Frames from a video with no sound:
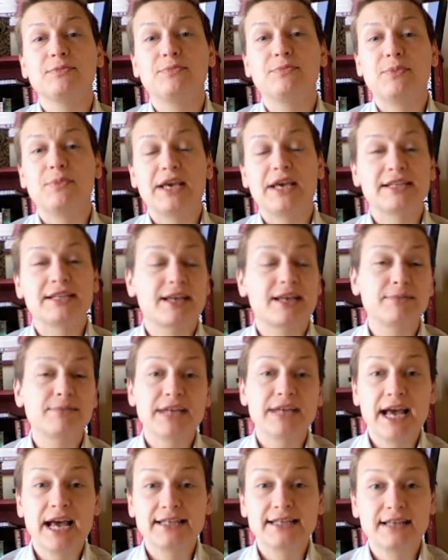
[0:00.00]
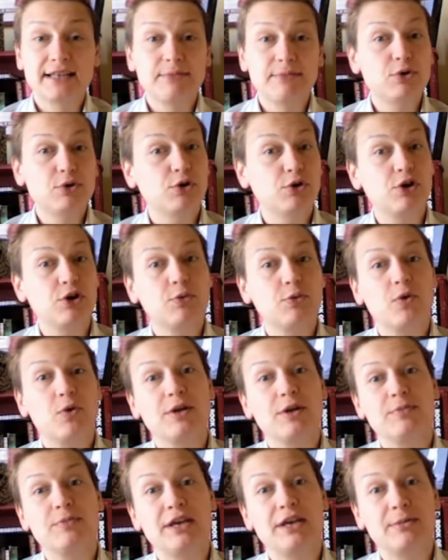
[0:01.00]
because come tax time, you're going to want
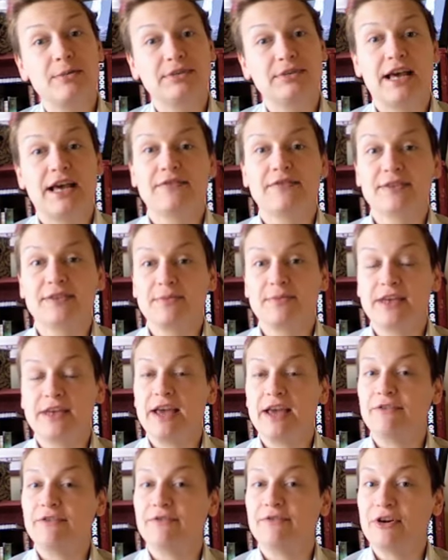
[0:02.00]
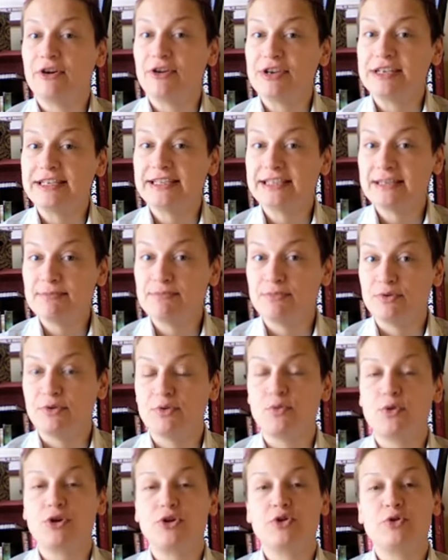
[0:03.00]
to be able to have something very simple
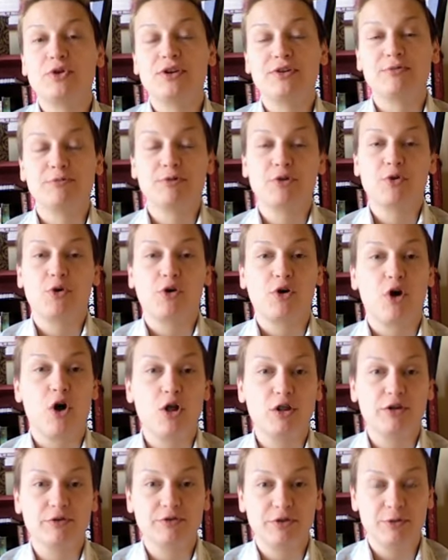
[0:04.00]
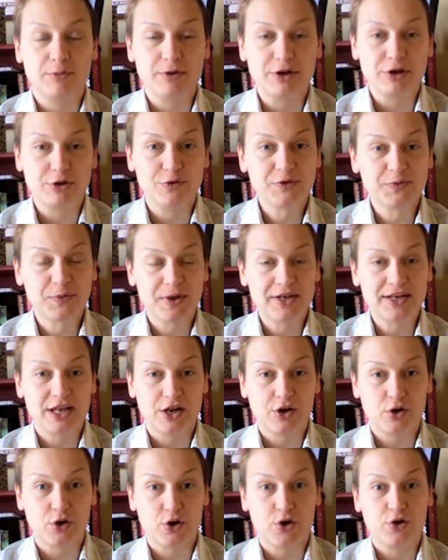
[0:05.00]
where you can record all of the money you've spent
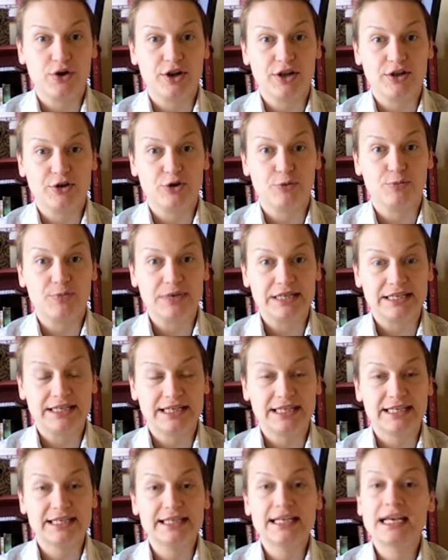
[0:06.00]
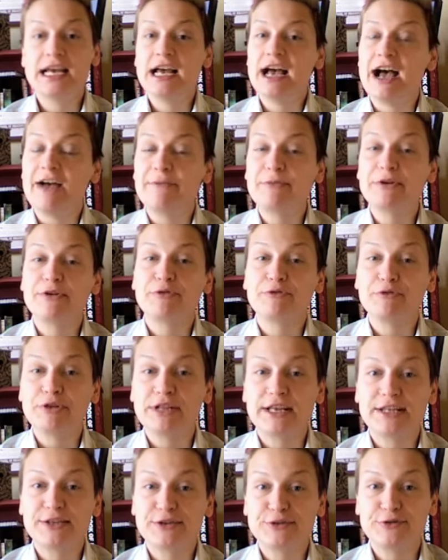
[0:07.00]
and earned in your business. I've been a
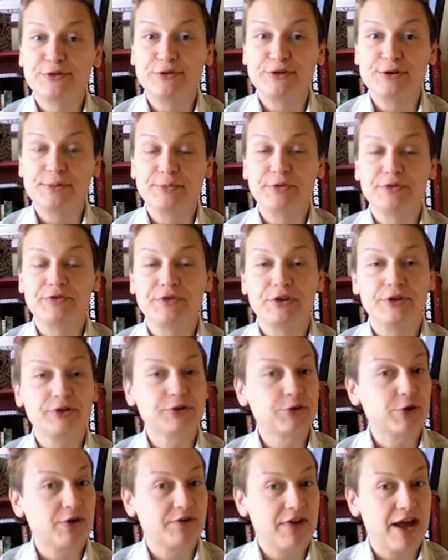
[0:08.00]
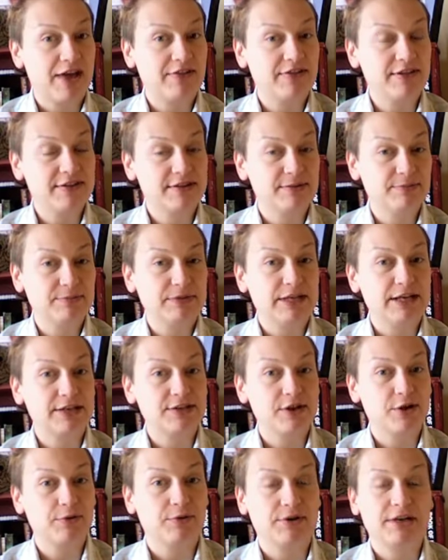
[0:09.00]
freelancer for a number of years, so I've had this in place
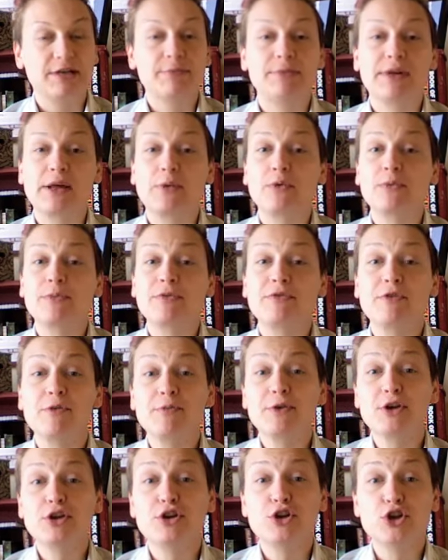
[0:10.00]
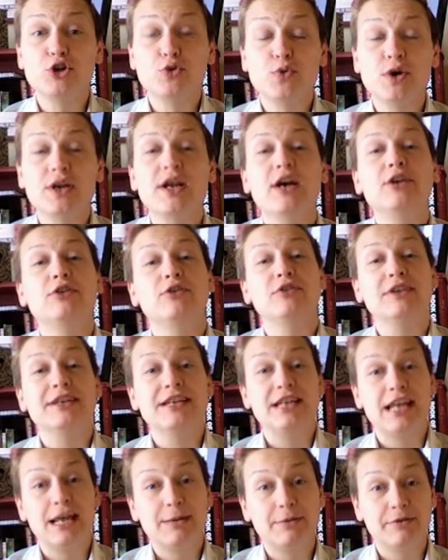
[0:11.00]
already, but I will be forming a new one under the
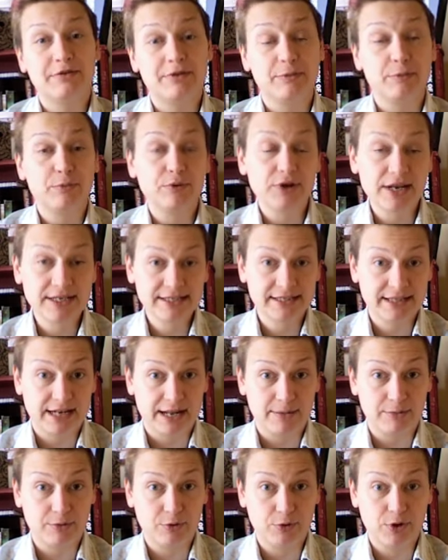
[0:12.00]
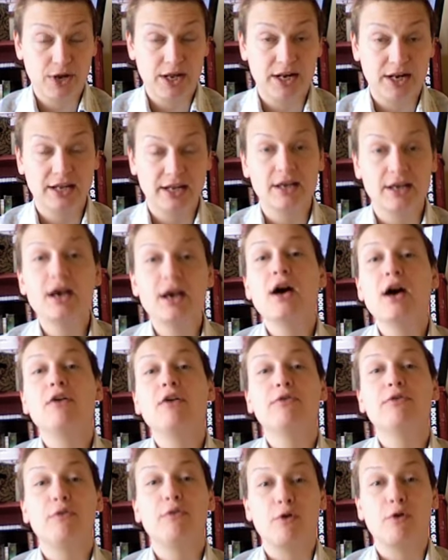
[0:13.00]
name of the press that I'm creating
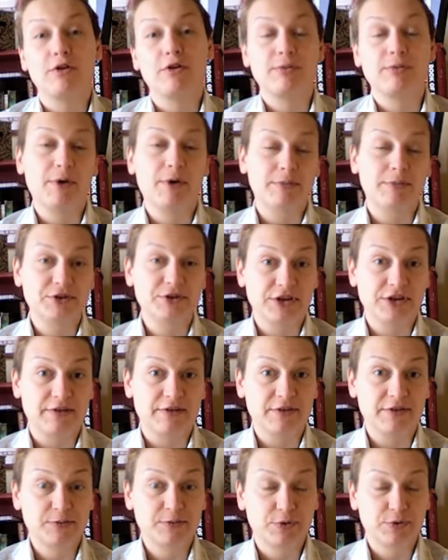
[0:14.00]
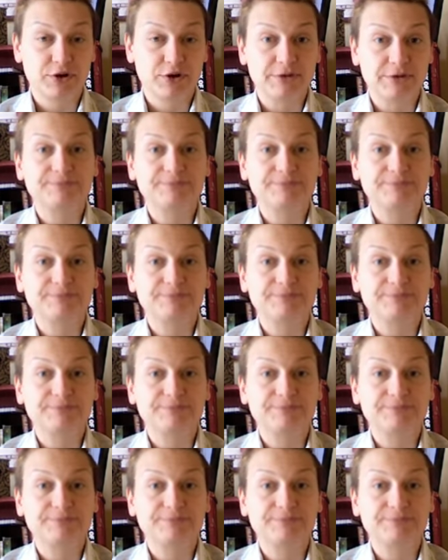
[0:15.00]
for the publishing of this book.